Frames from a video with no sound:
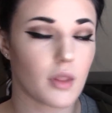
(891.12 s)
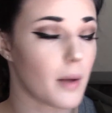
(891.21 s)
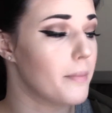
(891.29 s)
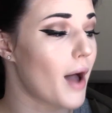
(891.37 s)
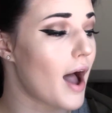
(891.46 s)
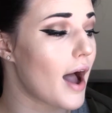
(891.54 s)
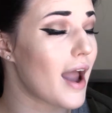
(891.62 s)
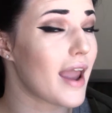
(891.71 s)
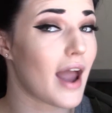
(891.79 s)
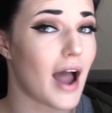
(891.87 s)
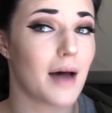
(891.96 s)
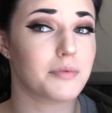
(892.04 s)
but I
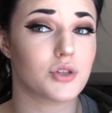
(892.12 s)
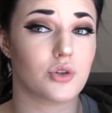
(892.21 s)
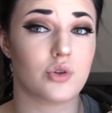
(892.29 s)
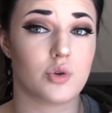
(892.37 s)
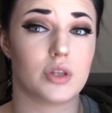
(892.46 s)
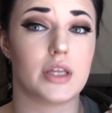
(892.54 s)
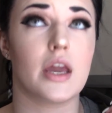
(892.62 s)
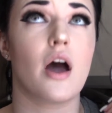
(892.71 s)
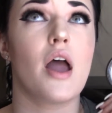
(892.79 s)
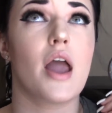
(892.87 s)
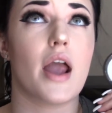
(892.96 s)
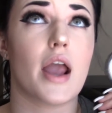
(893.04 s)
absolutely
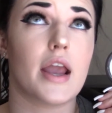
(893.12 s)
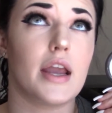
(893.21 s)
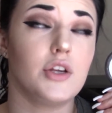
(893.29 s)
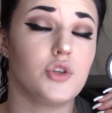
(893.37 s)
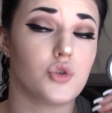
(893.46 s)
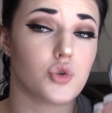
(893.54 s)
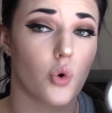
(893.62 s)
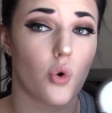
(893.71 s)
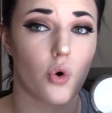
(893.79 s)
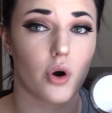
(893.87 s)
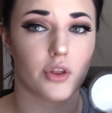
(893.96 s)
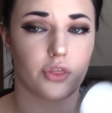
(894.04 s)

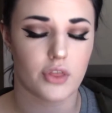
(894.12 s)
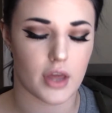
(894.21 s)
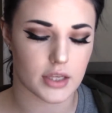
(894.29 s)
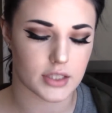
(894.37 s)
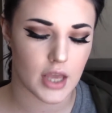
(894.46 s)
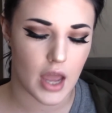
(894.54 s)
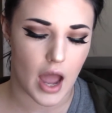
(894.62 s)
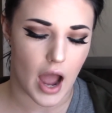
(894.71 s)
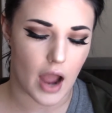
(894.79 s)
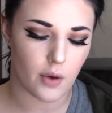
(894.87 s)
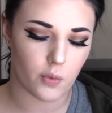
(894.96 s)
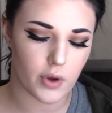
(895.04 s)
adore this.
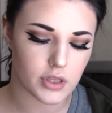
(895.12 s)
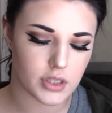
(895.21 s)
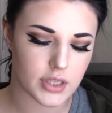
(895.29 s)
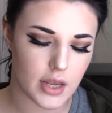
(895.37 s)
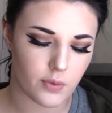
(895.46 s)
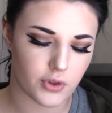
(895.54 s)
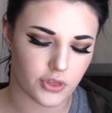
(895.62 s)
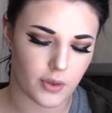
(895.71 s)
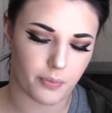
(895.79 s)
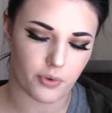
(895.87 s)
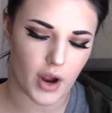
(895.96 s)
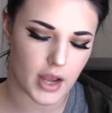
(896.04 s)
I will say with the
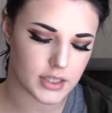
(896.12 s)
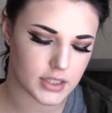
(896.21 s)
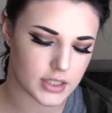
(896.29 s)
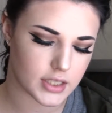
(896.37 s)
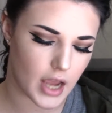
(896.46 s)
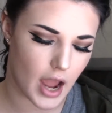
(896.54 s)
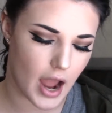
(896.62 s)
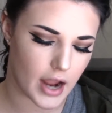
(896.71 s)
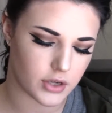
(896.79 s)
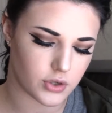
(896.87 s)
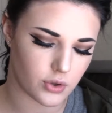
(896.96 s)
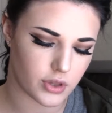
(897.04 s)
pressed, I
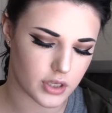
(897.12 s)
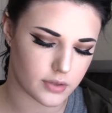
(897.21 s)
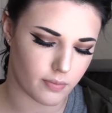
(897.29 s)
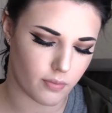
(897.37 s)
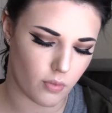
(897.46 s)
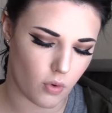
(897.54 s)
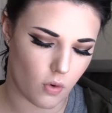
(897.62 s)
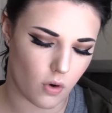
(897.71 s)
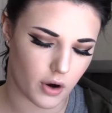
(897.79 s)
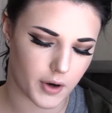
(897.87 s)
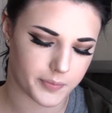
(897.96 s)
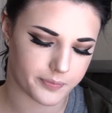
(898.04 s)
do this
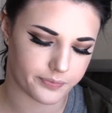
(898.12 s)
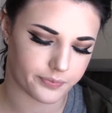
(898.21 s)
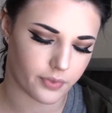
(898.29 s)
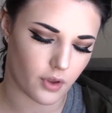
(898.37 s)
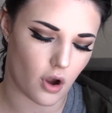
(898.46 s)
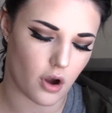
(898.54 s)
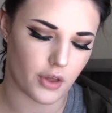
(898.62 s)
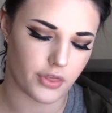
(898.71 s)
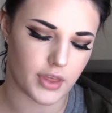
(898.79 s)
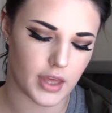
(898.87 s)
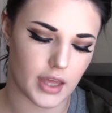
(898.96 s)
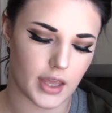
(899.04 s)
more on
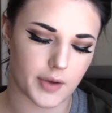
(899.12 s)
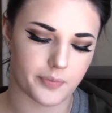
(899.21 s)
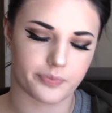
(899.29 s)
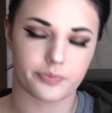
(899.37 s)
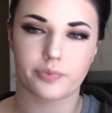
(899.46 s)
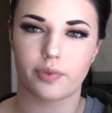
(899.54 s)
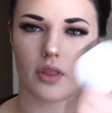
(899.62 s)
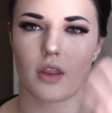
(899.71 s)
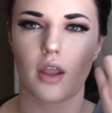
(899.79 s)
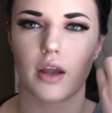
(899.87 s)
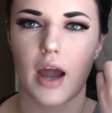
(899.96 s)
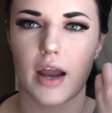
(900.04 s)
the
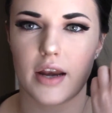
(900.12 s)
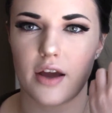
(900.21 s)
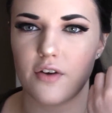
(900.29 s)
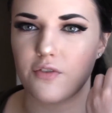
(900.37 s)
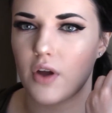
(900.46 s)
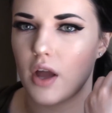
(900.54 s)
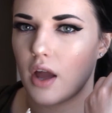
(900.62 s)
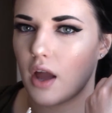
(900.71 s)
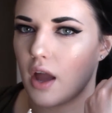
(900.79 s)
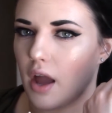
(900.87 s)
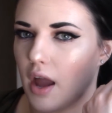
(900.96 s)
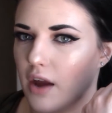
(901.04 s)
kind of
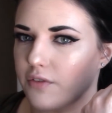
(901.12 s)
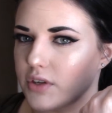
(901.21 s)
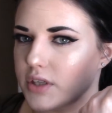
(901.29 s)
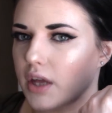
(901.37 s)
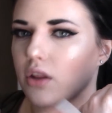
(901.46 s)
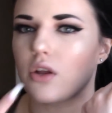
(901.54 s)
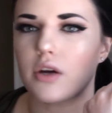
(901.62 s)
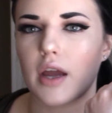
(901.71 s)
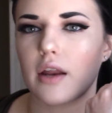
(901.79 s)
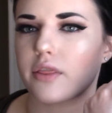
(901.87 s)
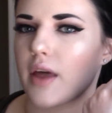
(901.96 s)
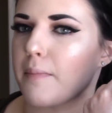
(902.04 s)
everyday. Look at that